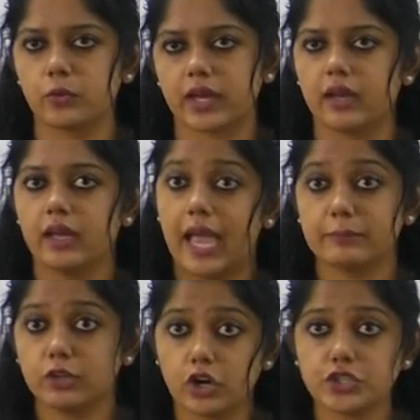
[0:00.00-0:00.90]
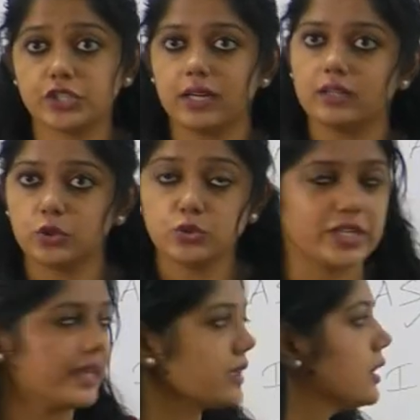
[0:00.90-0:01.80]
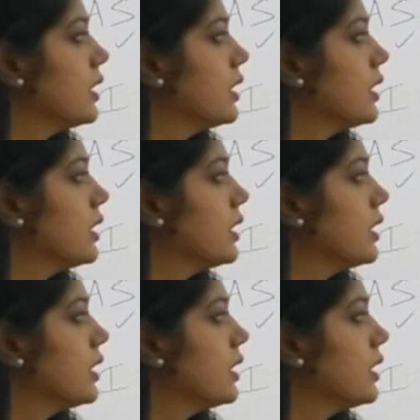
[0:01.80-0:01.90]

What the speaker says: Okay. I'm not sure. Do check.